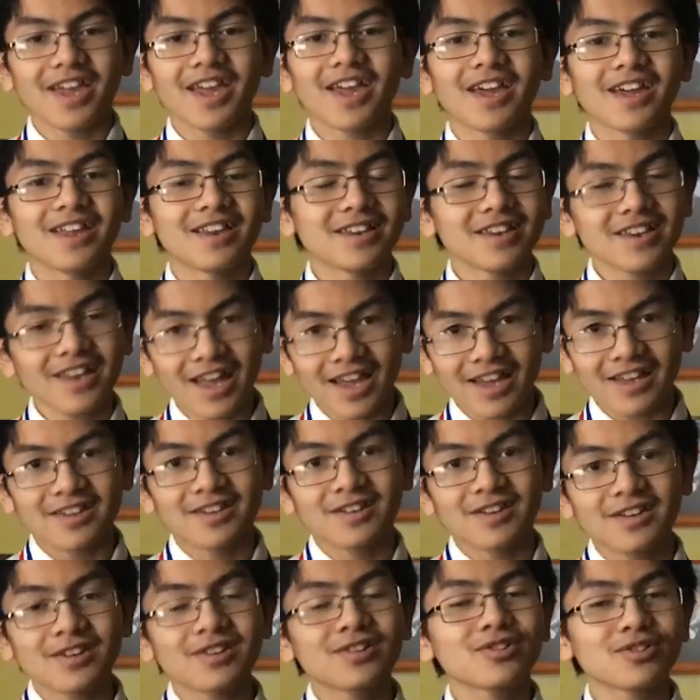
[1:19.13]
And
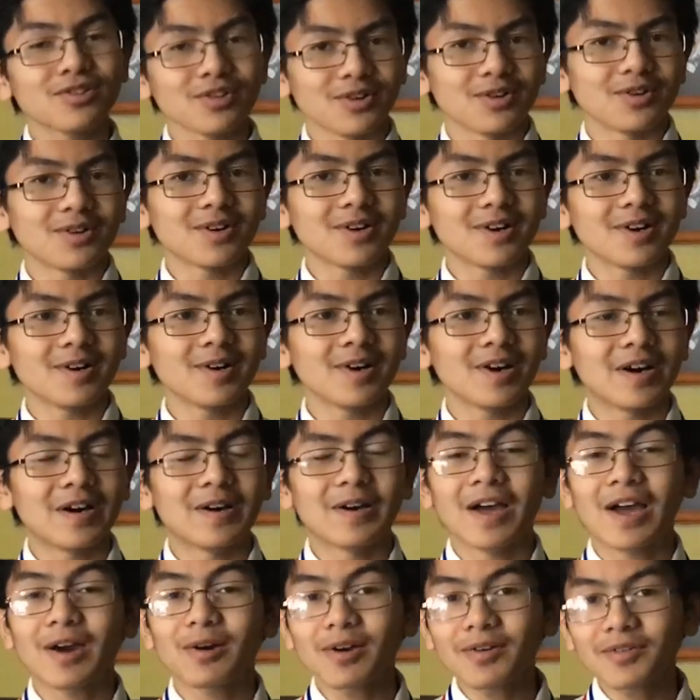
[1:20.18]
that is true.
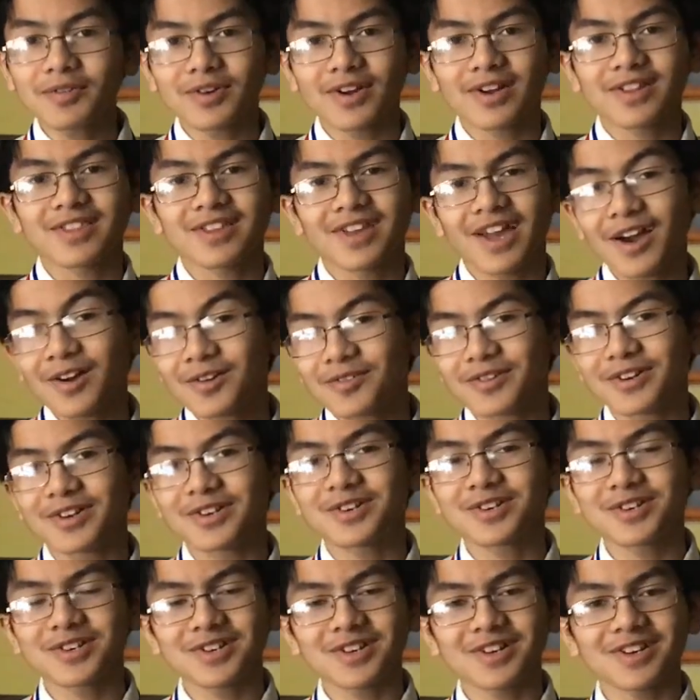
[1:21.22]
Uh, however, at the
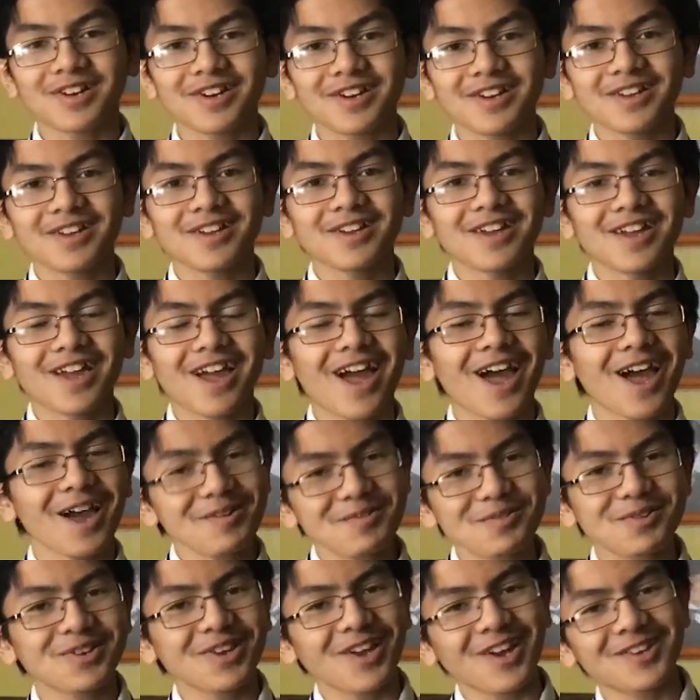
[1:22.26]
outreach,
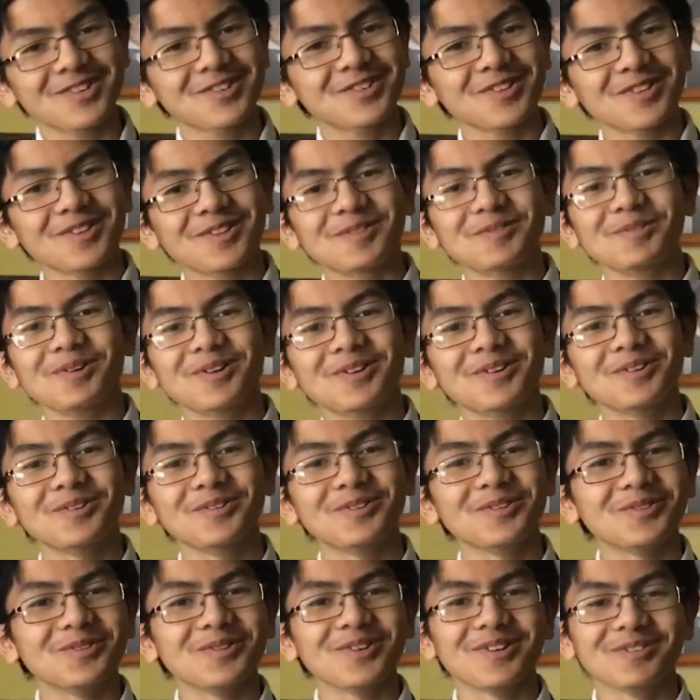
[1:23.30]
I was actually the one
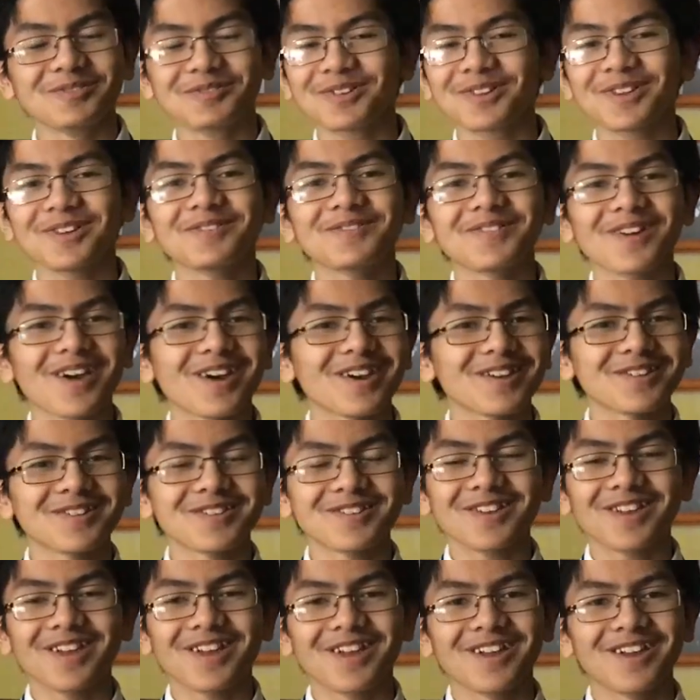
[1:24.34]
who was really
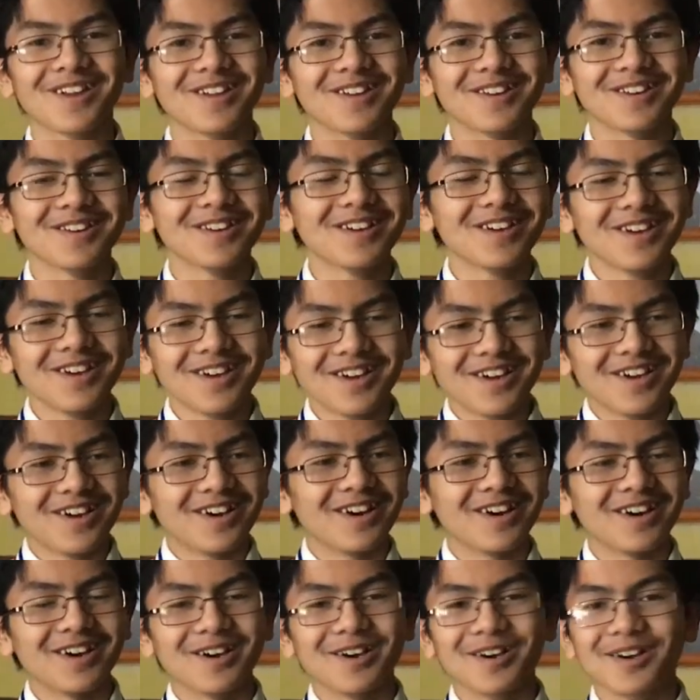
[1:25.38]
fast and
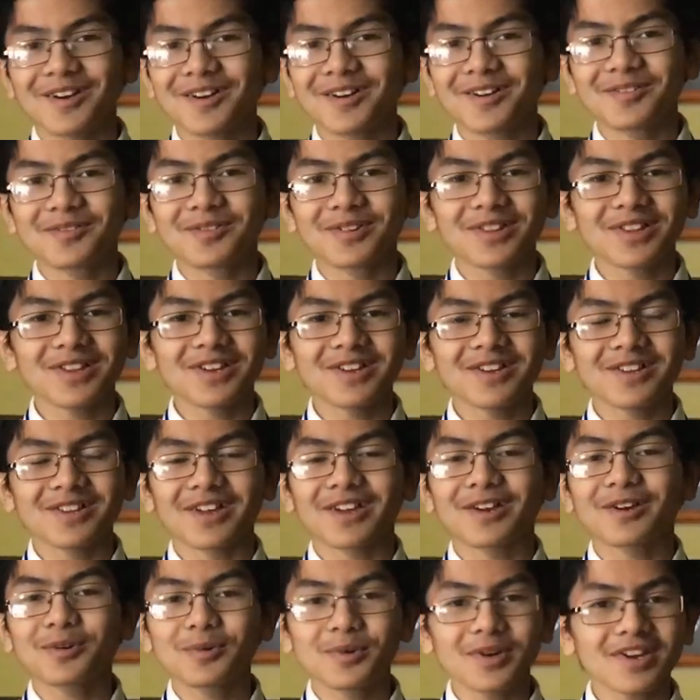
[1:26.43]
uh, really
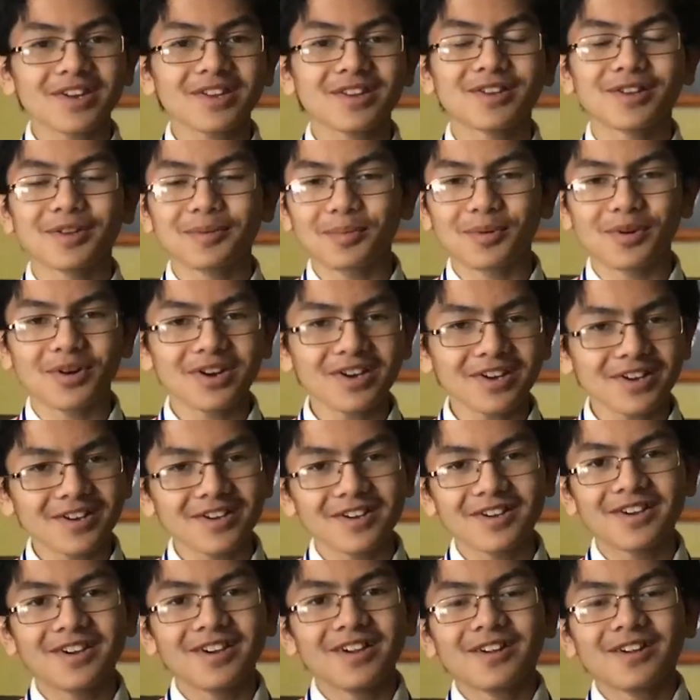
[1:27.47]
like quick to the point.
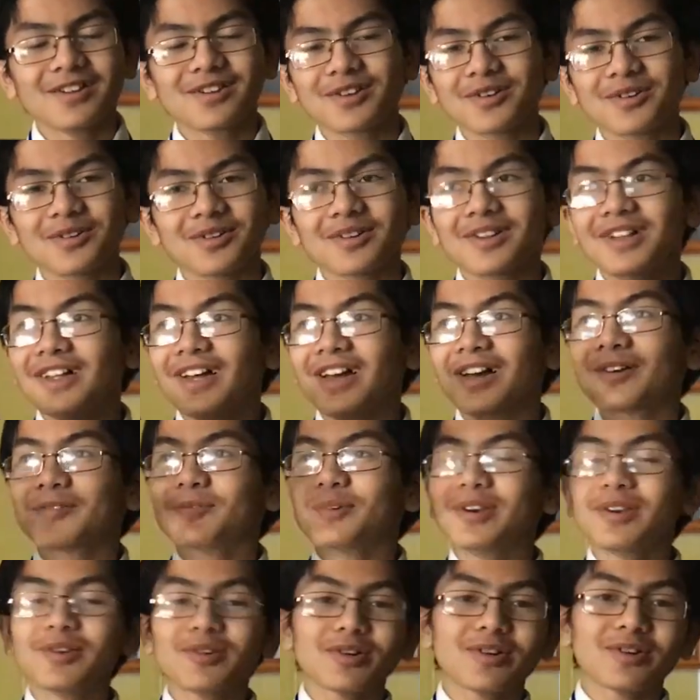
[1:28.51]
So
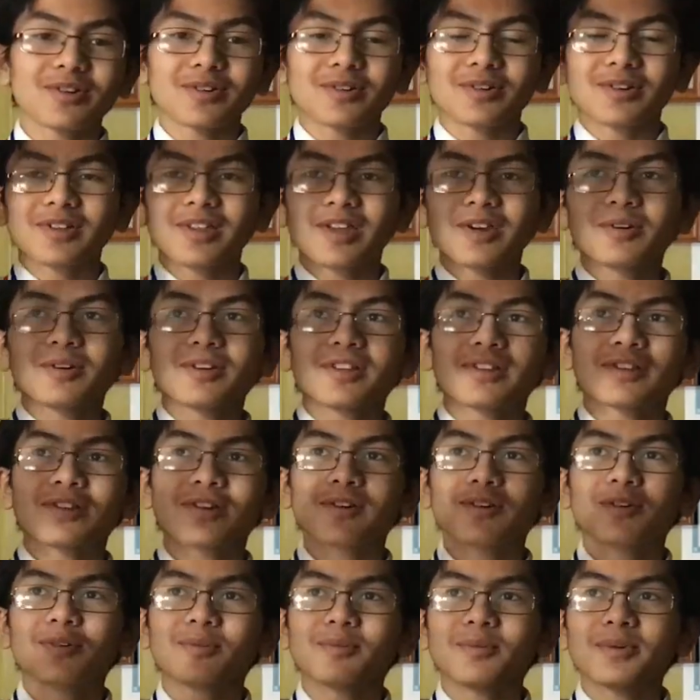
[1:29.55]
When they were, they were,
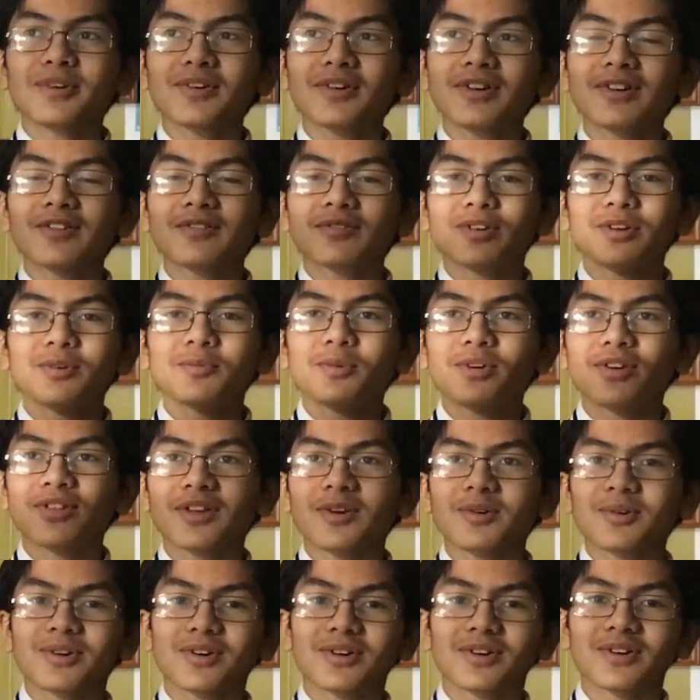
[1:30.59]
so we were in a room where
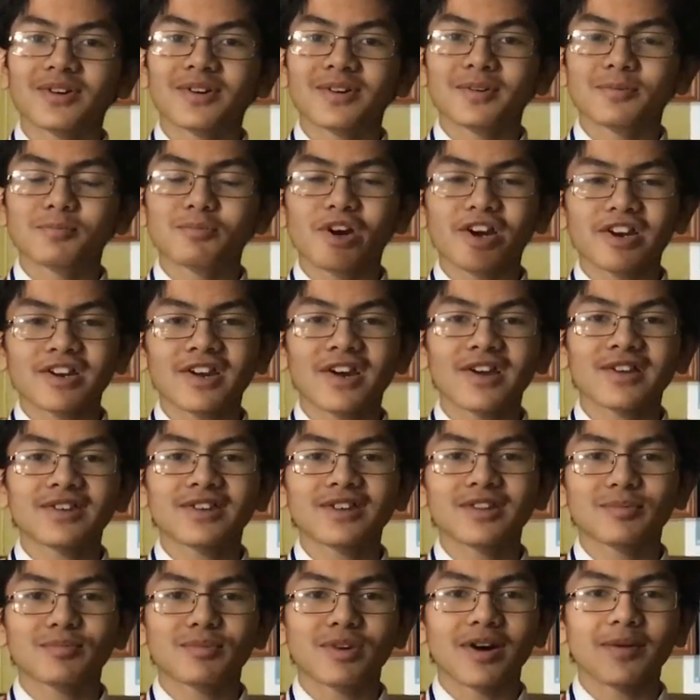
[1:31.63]
they were
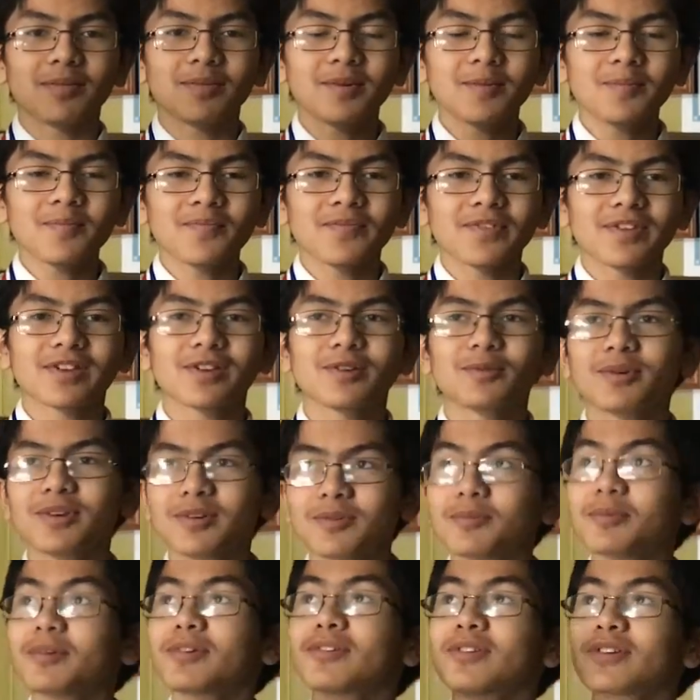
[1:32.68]
broadcasting the problem. So
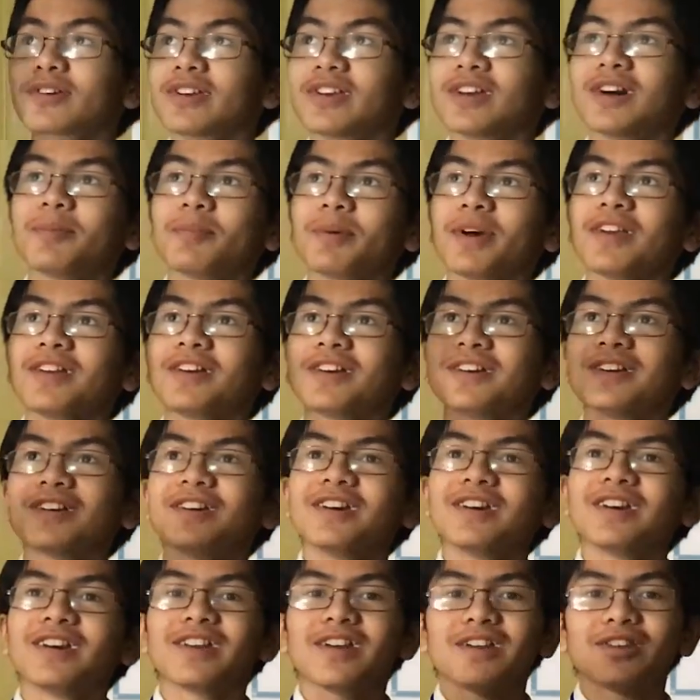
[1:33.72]
we, we were looking up at it,
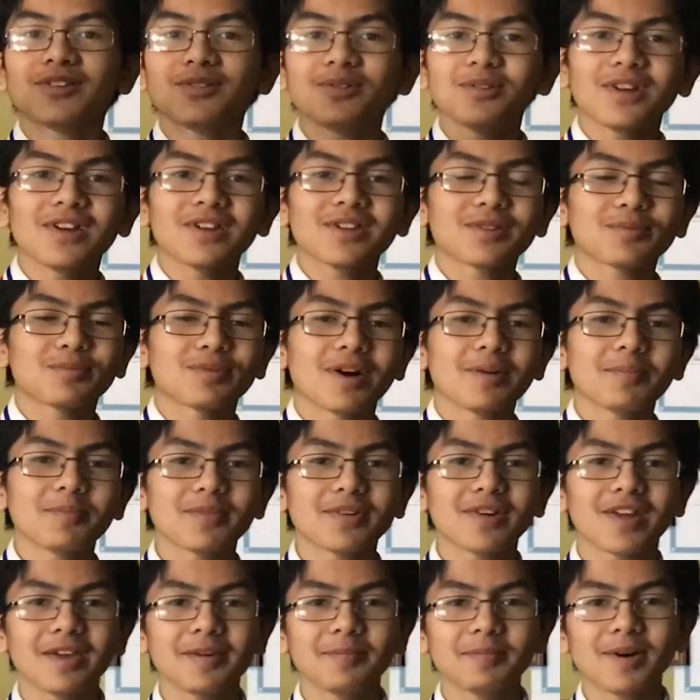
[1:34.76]
and as soon as the
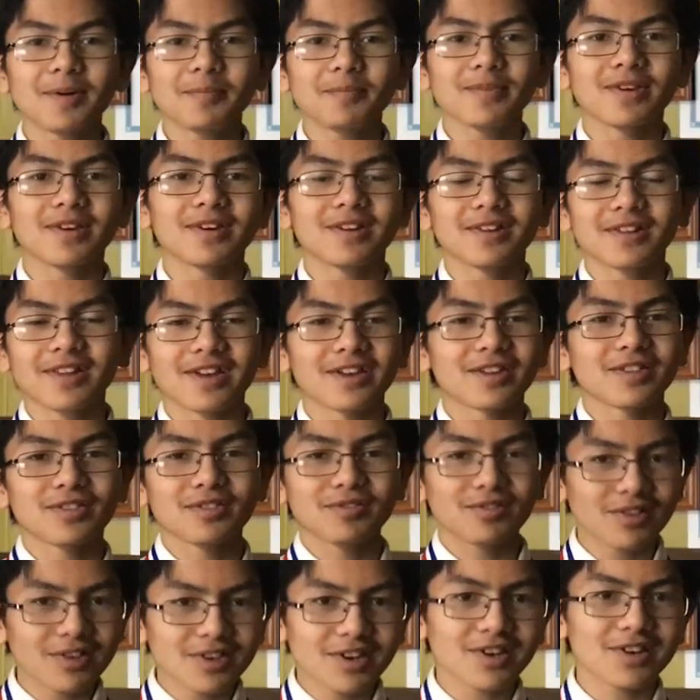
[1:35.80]
problem came up, it, like
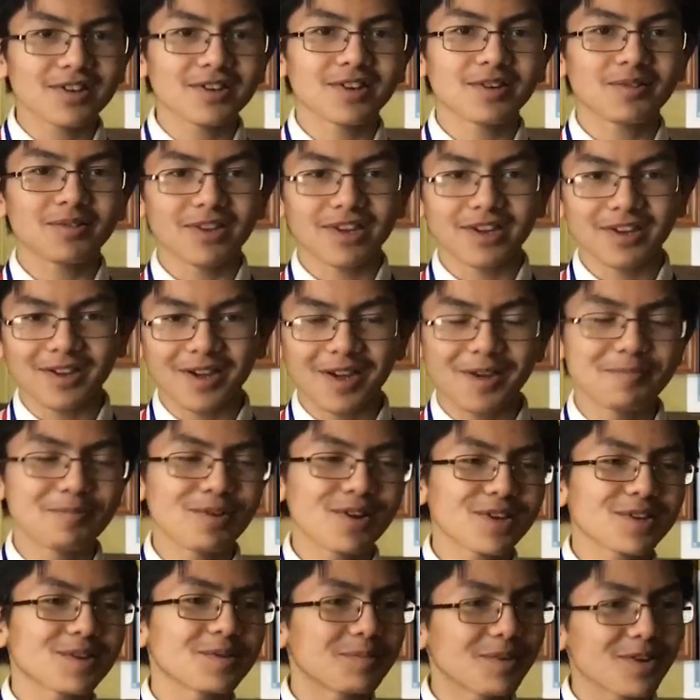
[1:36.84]
in three seconds, I was like, I
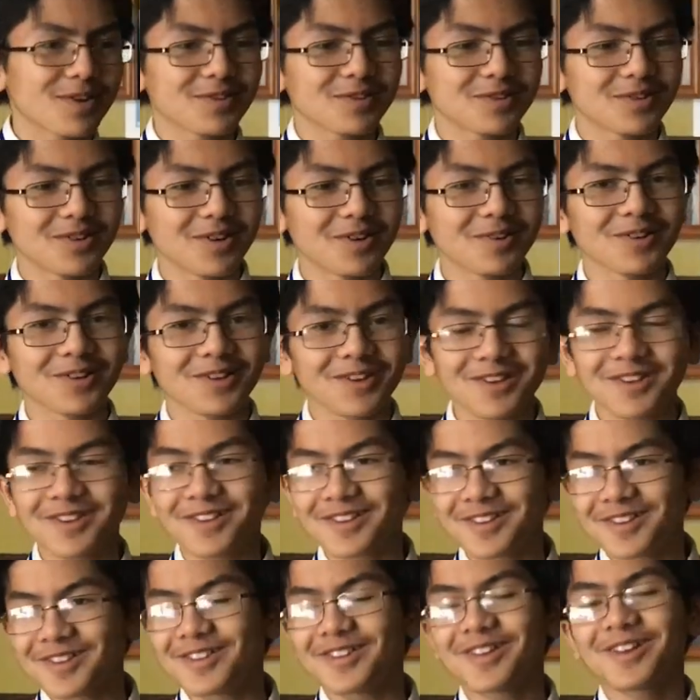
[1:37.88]
pressed the buzzer, and I was like,
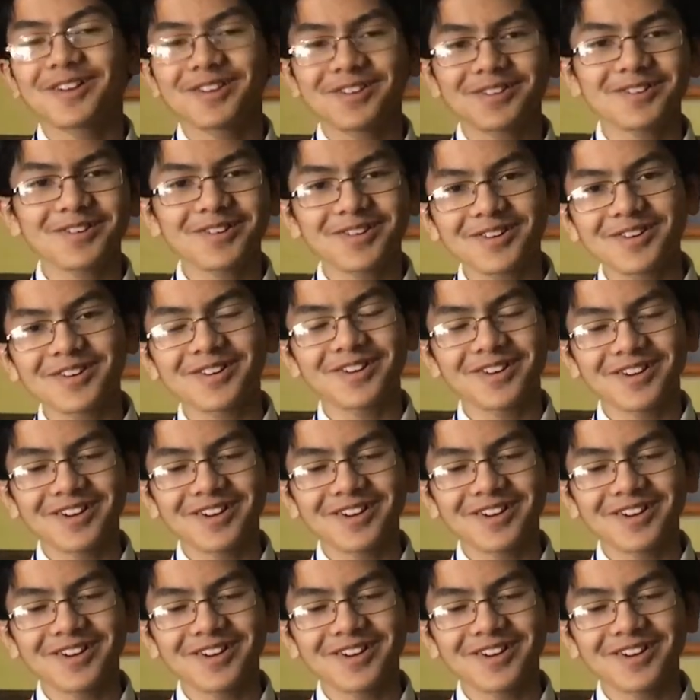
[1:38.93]
the answer.